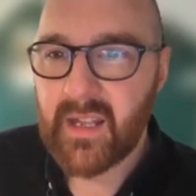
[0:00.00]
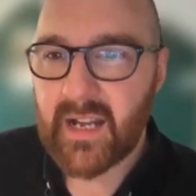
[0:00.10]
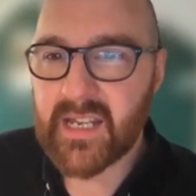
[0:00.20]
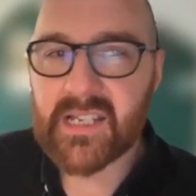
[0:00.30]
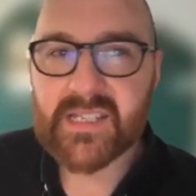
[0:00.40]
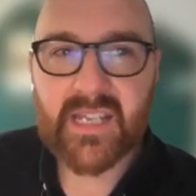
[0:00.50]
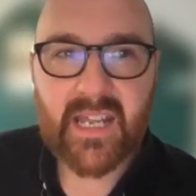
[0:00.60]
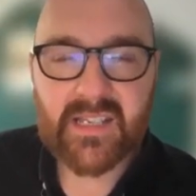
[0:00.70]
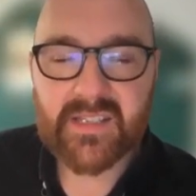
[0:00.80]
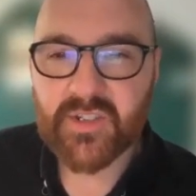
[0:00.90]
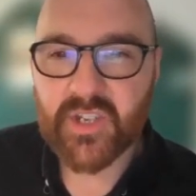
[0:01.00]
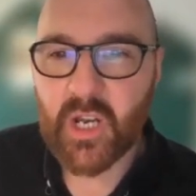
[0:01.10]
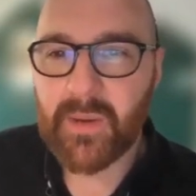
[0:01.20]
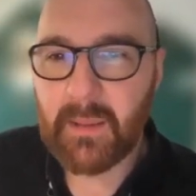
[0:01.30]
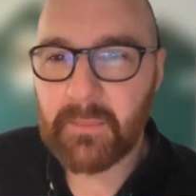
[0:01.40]
and you can see it hits the
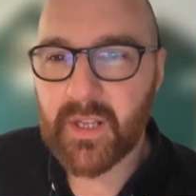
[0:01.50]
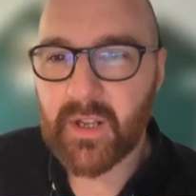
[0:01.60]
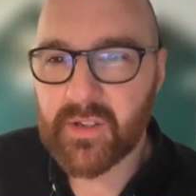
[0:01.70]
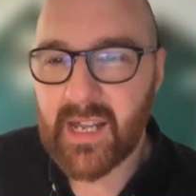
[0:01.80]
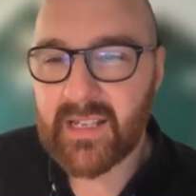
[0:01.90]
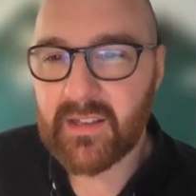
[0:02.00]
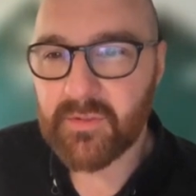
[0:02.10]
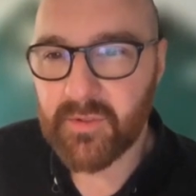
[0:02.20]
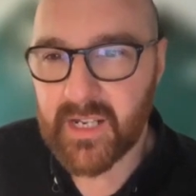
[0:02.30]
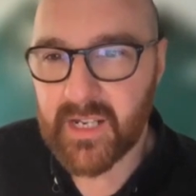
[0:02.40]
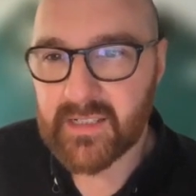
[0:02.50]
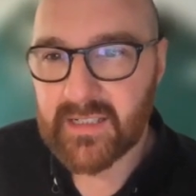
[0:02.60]
genome in amplicon 93.